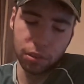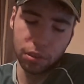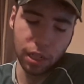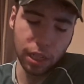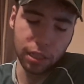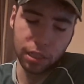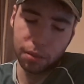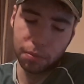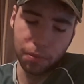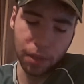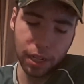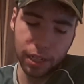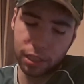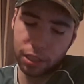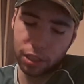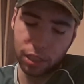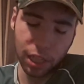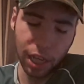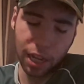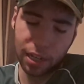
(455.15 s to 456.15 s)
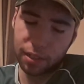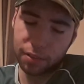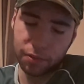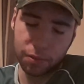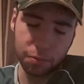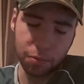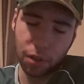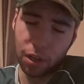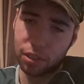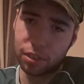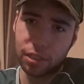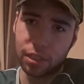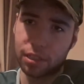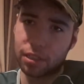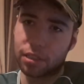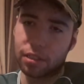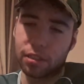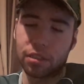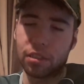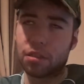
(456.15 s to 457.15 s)
Like the mind, you can't even process
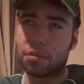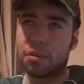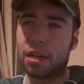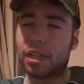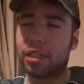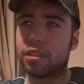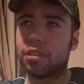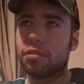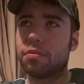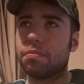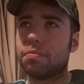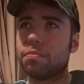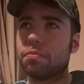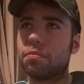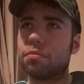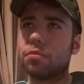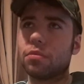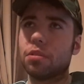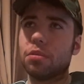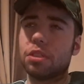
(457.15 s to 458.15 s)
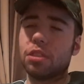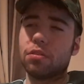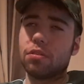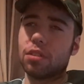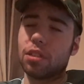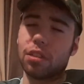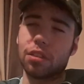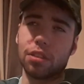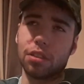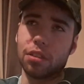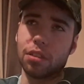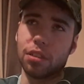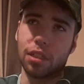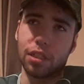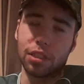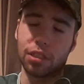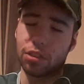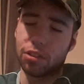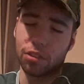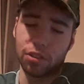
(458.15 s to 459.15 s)
it in your mind. To be totally honest,
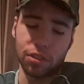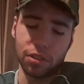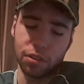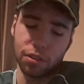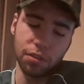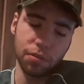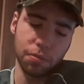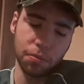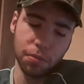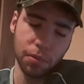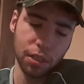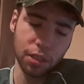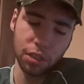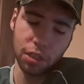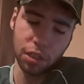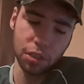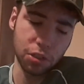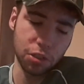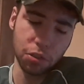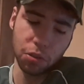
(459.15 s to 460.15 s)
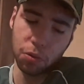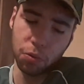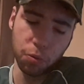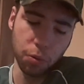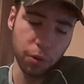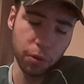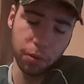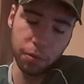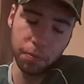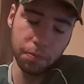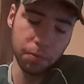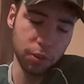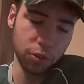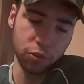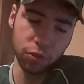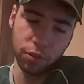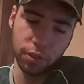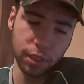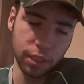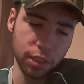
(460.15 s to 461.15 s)
it's so cruel. It
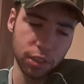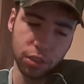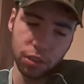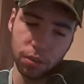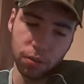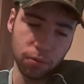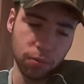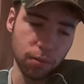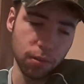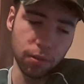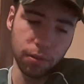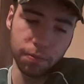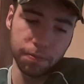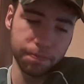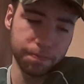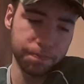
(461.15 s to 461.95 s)
truly is so cruel.